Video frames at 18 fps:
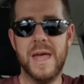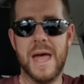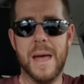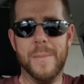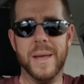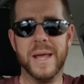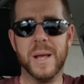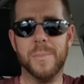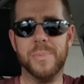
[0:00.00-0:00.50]

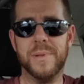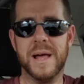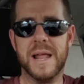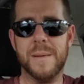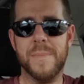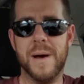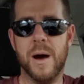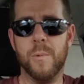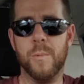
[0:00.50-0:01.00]
And make a
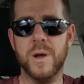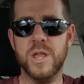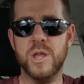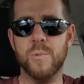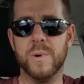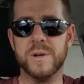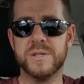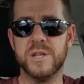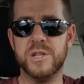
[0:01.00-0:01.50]
plan about what
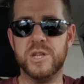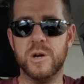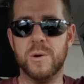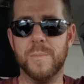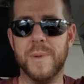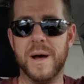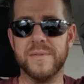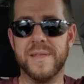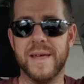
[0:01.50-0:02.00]
you want to do
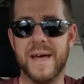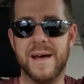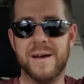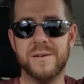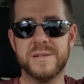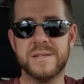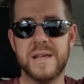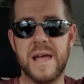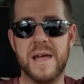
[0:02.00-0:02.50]
about the
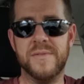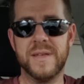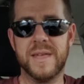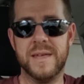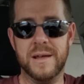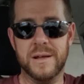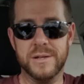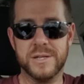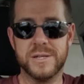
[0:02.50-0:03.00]
house and the
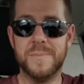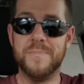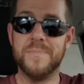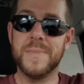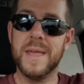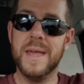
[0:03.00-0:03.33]
kids.